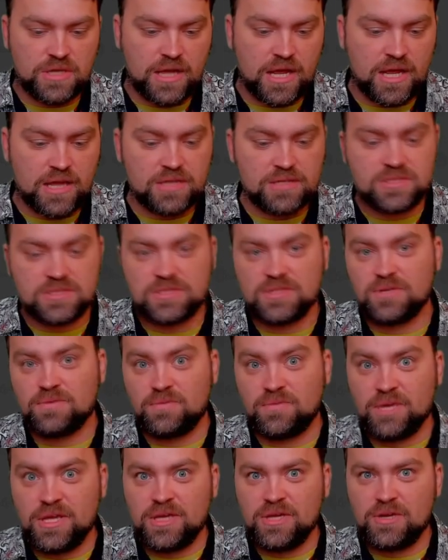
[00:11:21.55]
and
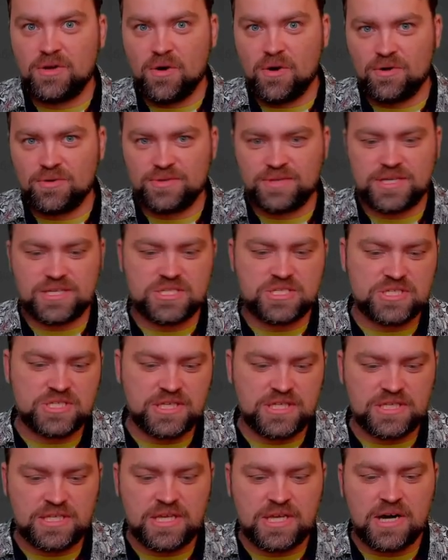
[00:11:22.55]
we got that
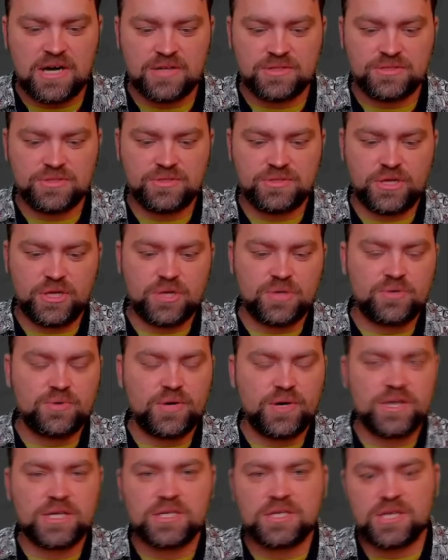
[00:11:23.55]
city under
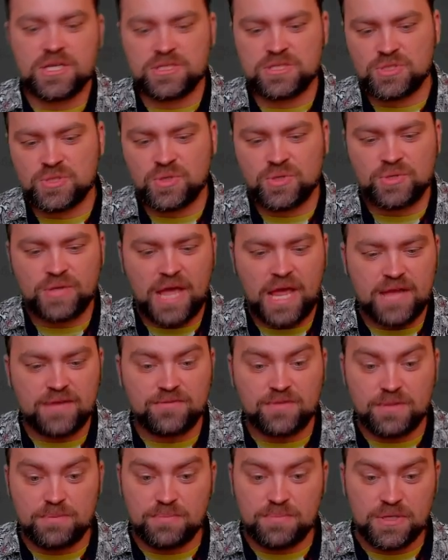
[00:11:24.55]
Ukrainian control
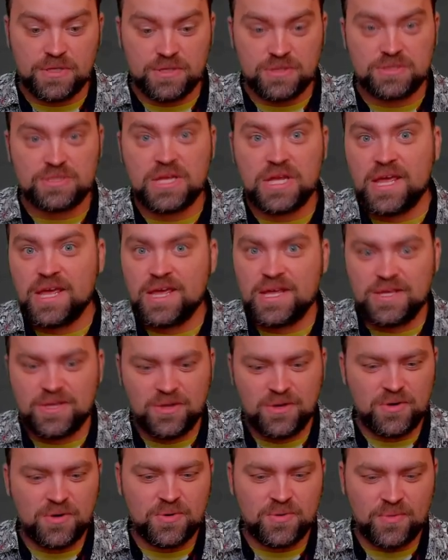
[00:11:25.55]
and we put
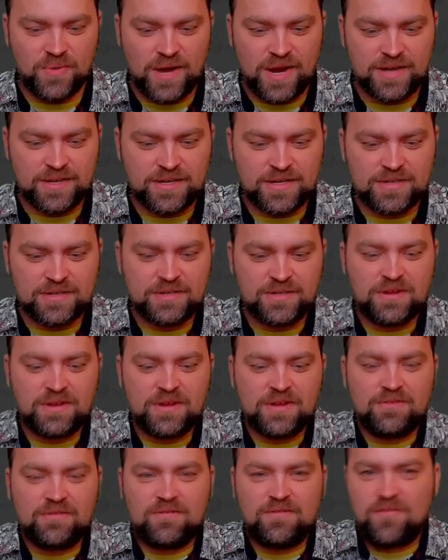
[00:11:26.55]
Ukrainian
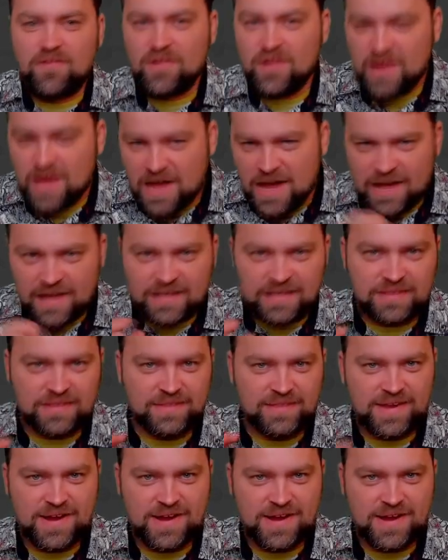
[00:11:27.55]
flag